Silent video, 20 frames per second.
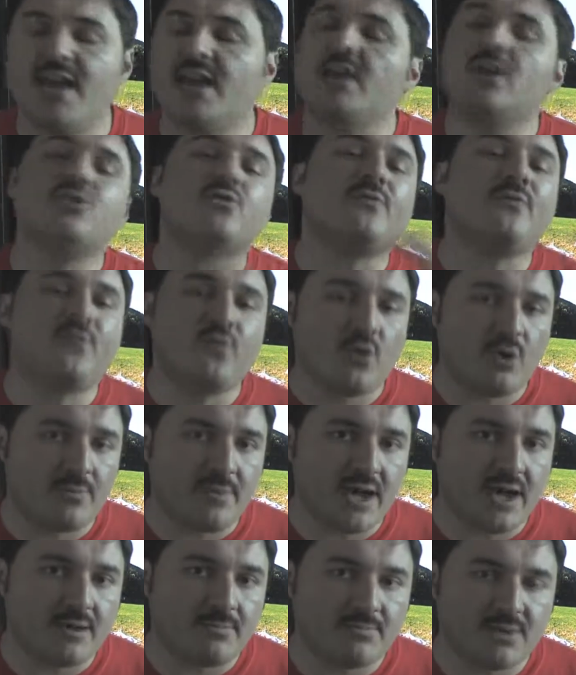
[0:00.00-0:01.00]
Any other
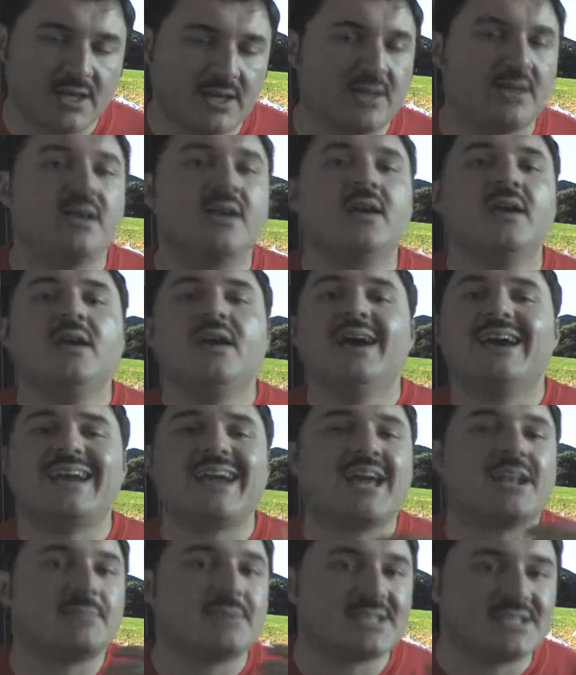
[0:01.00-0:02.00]
format, be it
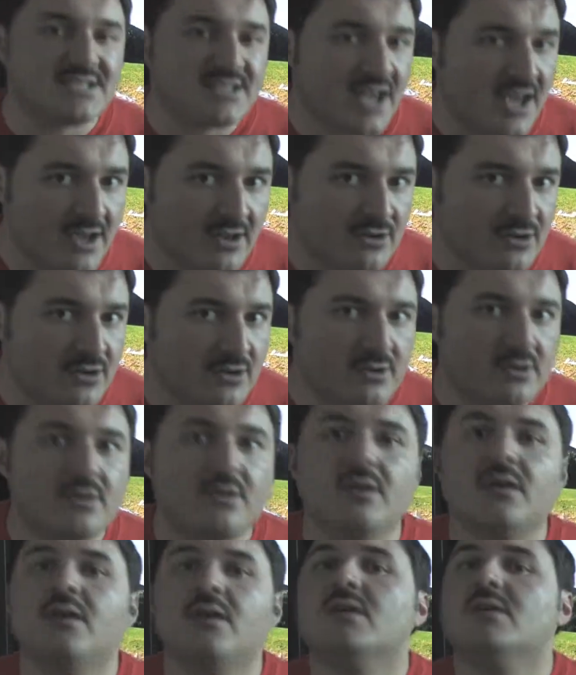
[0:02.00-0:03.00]
Academy Standard,
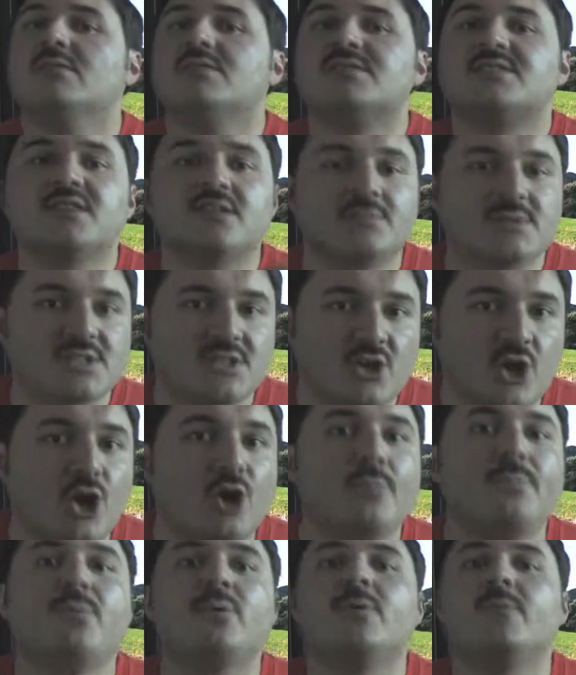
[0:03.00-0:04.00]

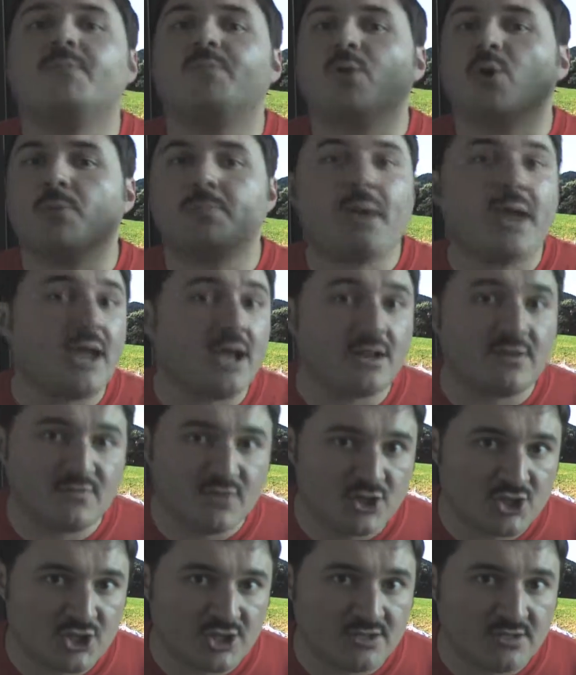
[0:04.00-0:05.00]
CinemaScope, or
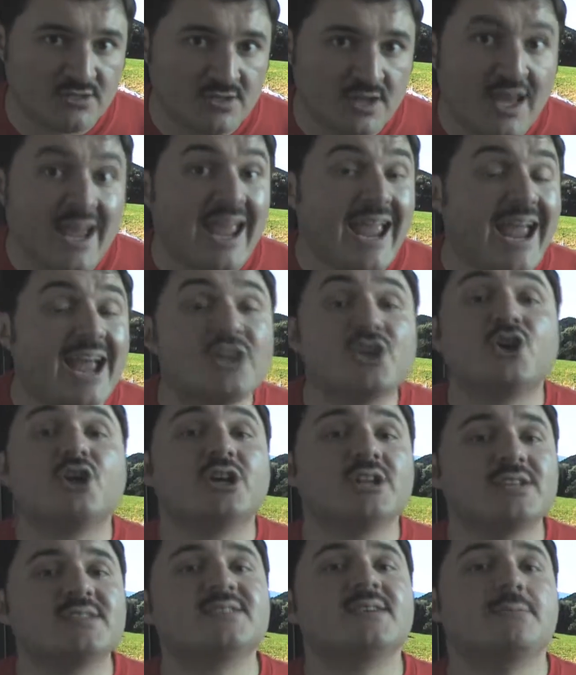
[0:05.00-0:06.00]
Panavision, and you're
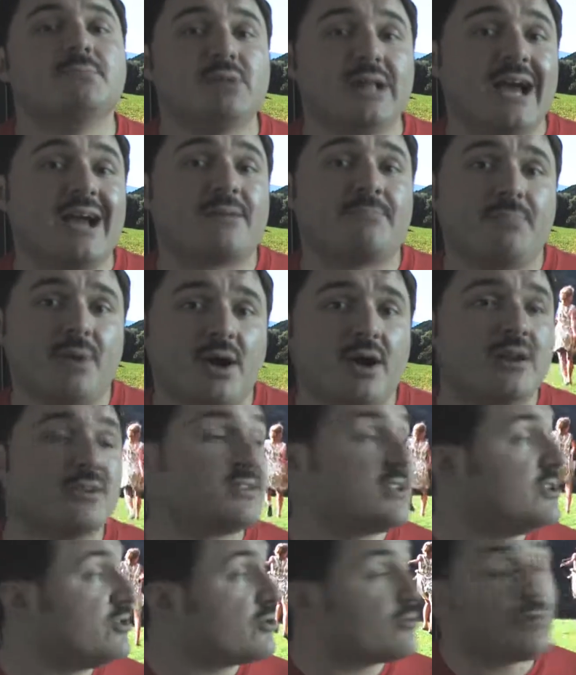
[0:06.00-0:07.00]
gonna see black
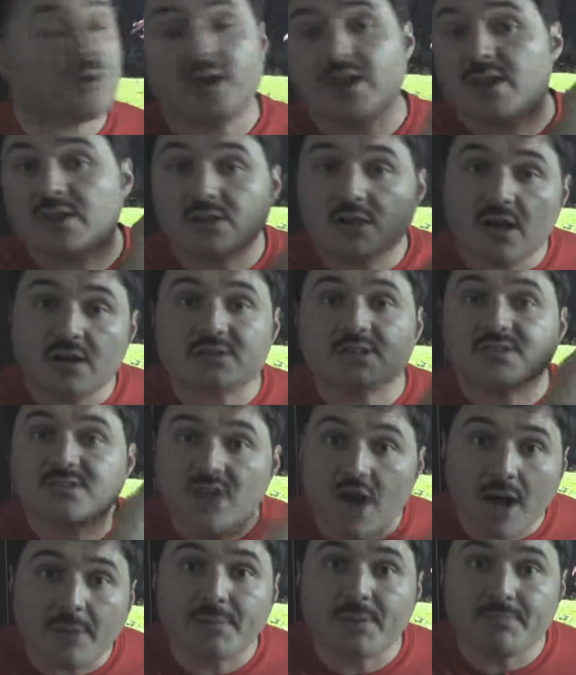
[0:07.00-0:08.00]
bars, either running along the
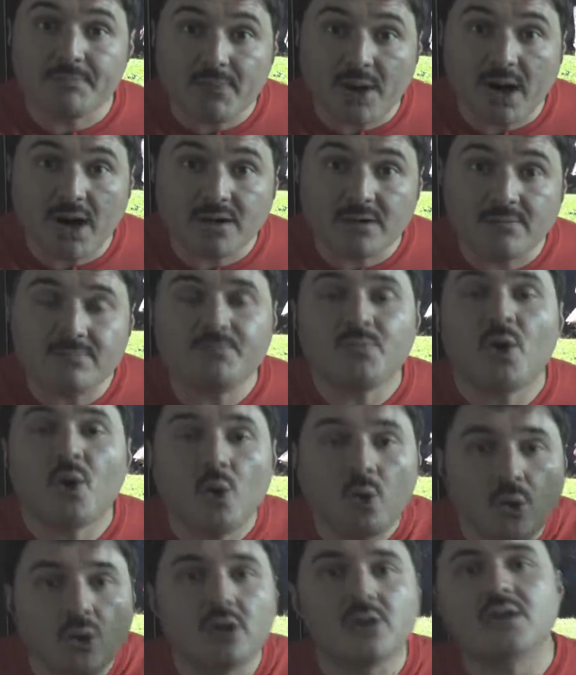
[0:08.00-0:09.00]
top and bottom
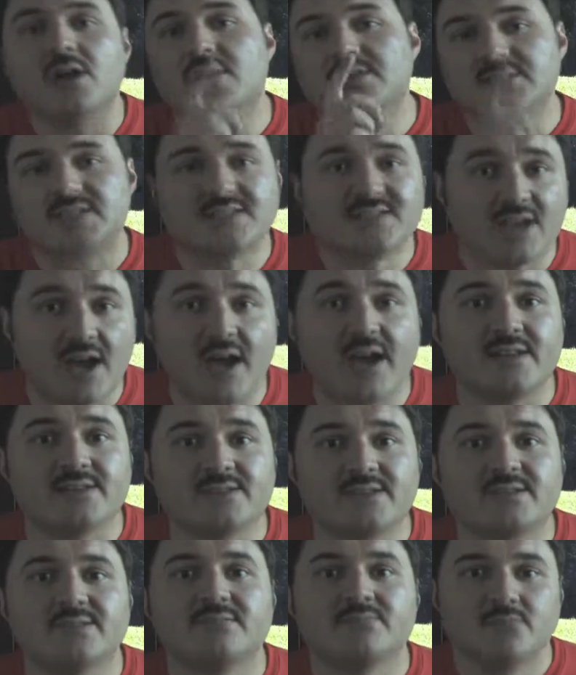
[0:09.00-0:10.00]
or along the
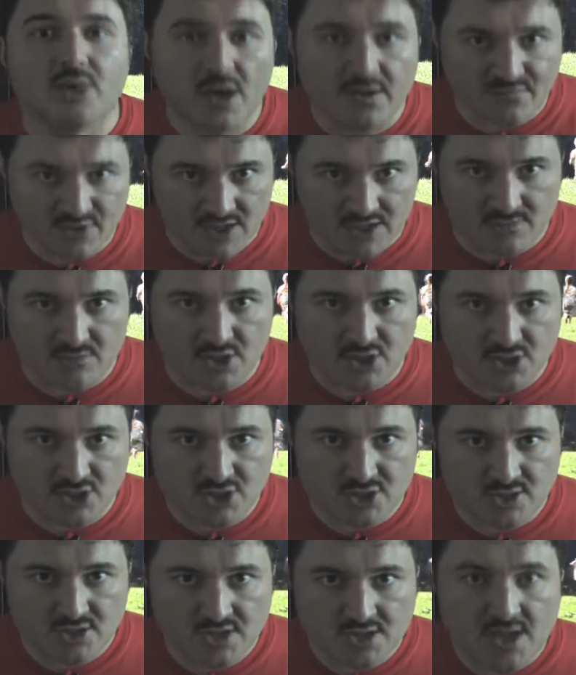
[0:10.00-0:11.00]
sides of the
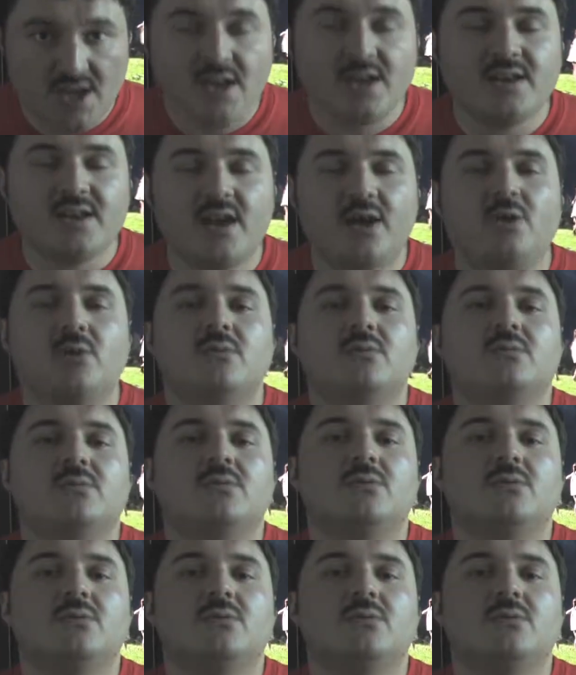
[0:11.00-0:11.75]
image. Now,